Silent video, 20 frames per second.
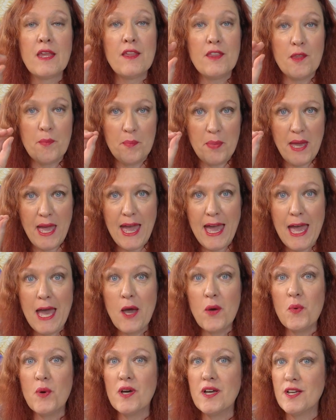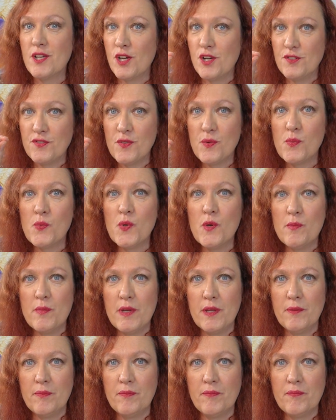The power of a
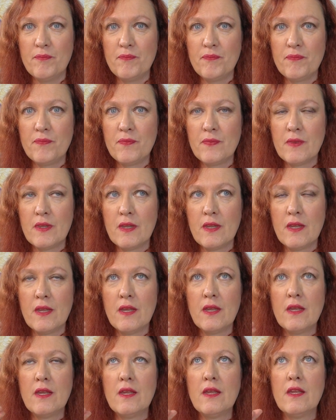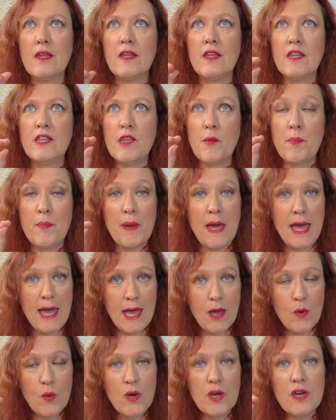woman. The
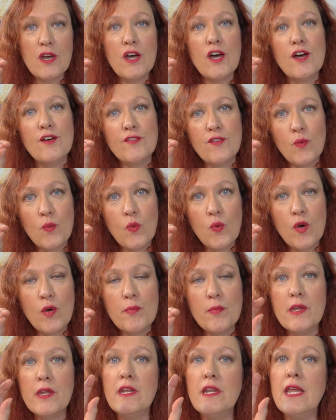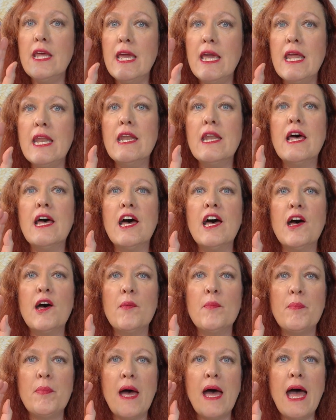power of a woman in
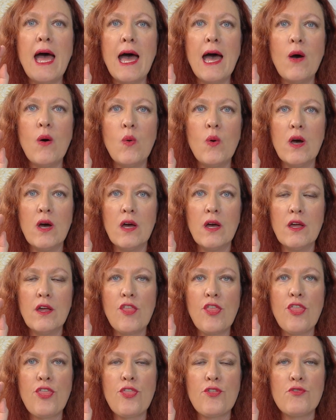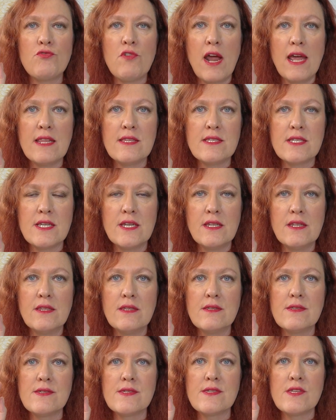her power
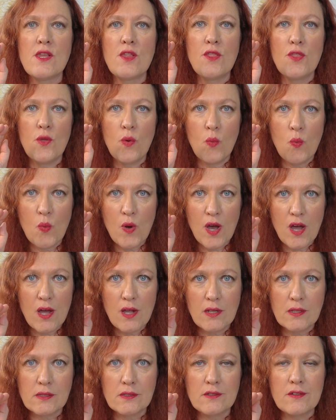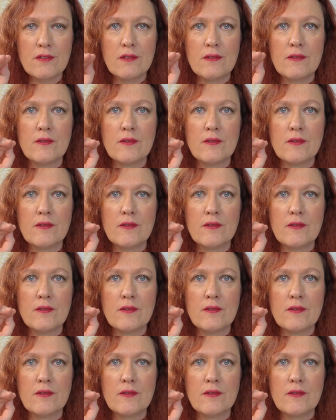threatens the world.